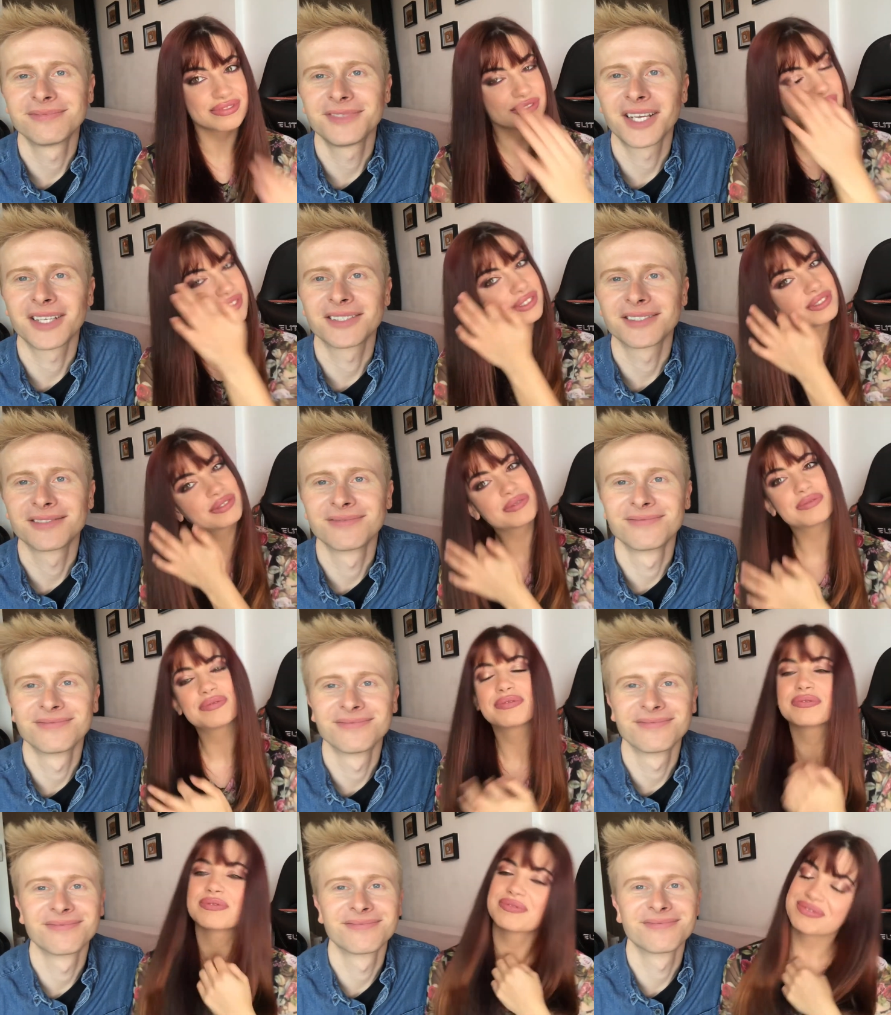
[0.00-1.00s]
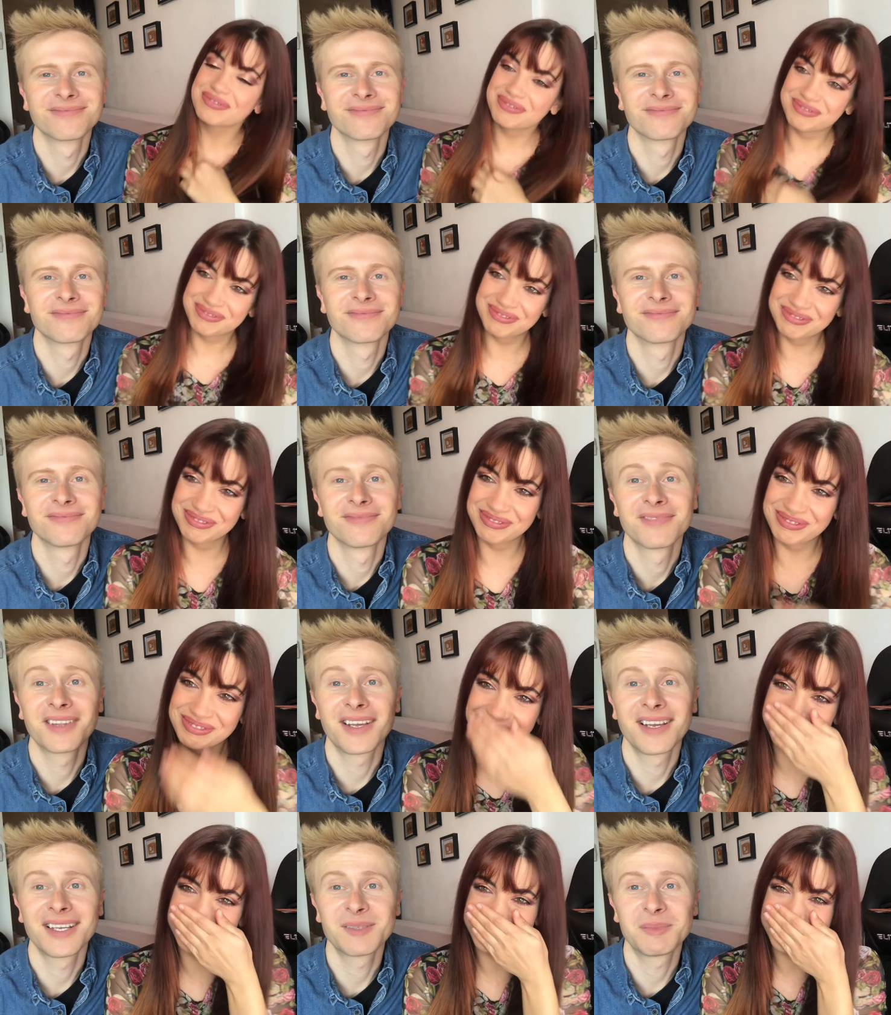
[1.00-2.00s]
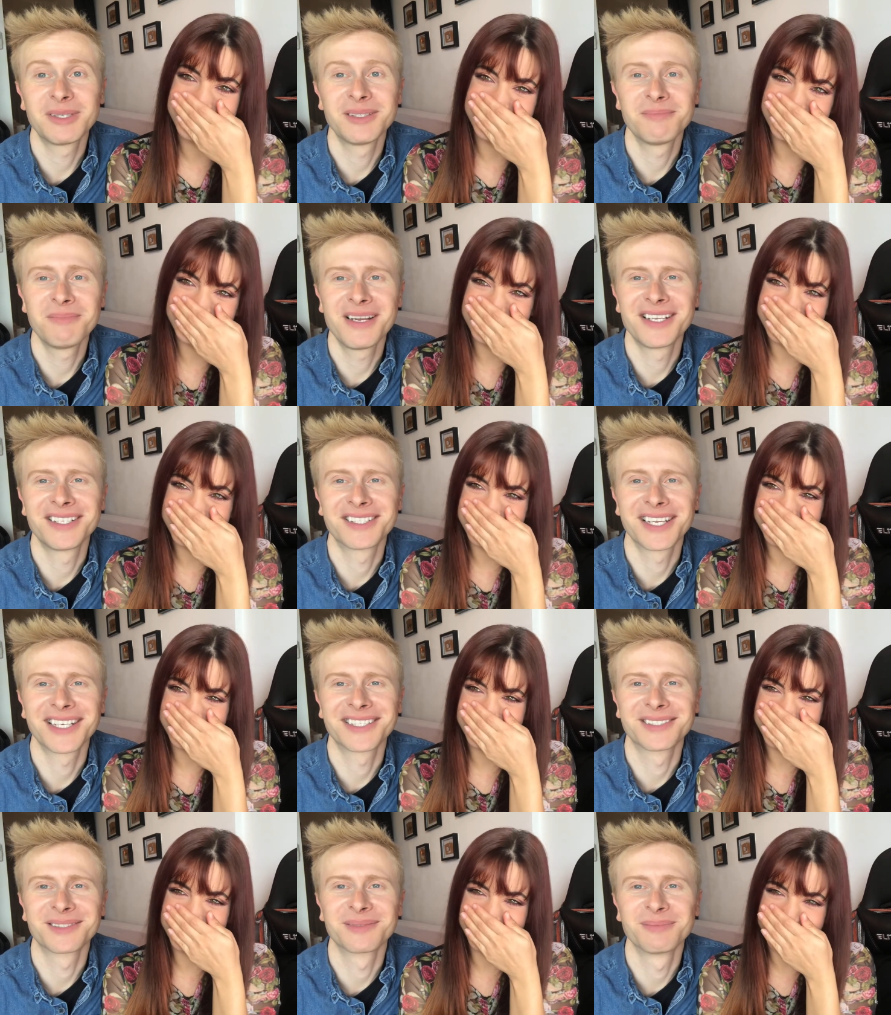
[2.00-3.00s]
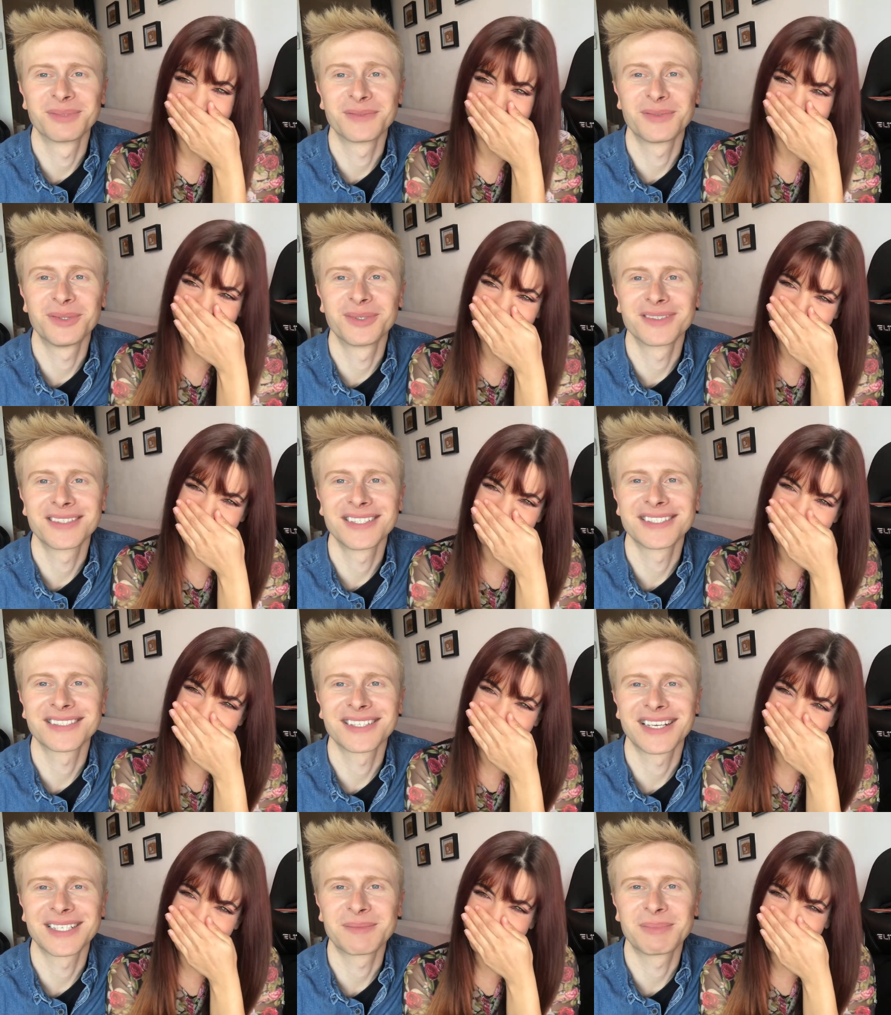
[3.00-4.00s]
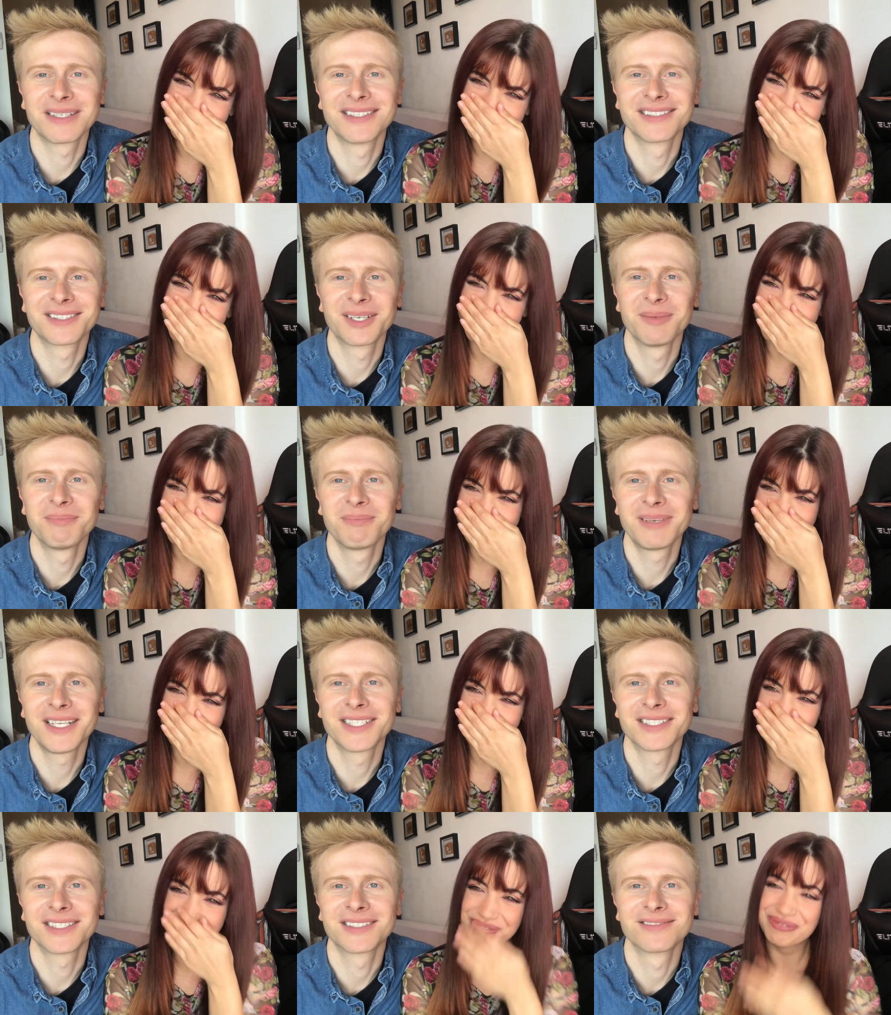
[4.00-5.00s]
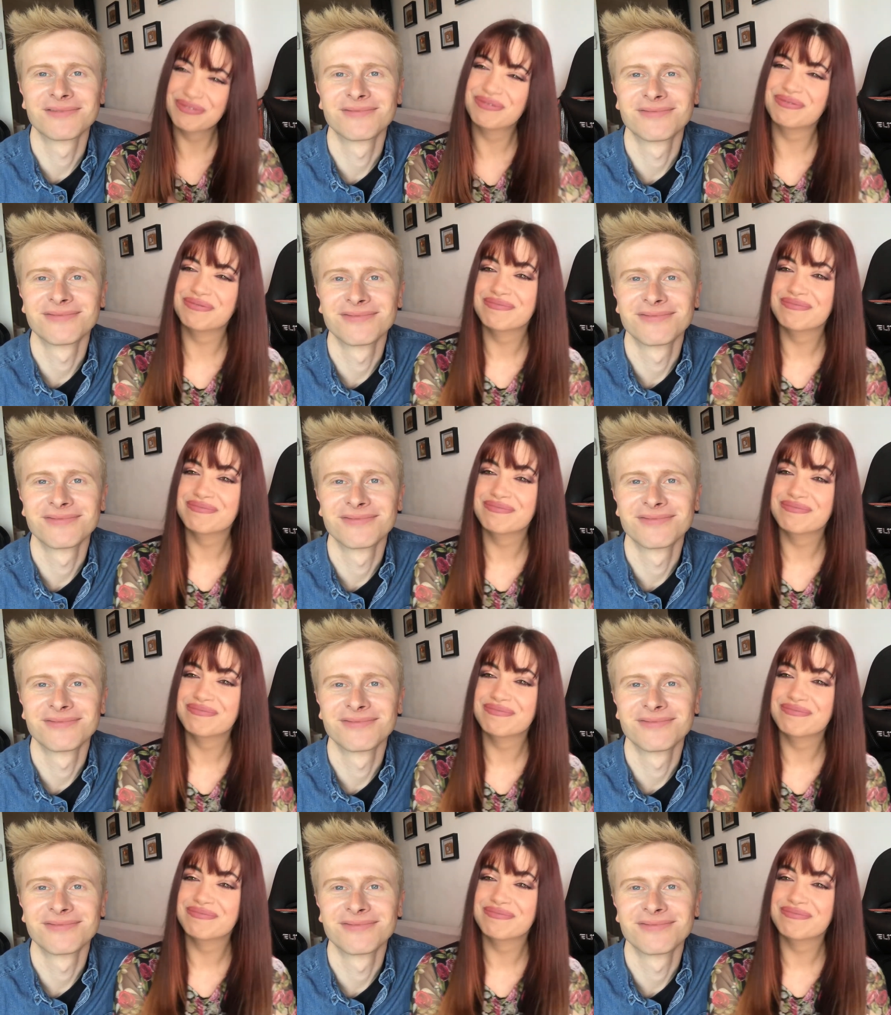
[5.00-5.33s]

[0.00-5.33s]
Speaker 1: Yes. There has been many takes before this has been completed.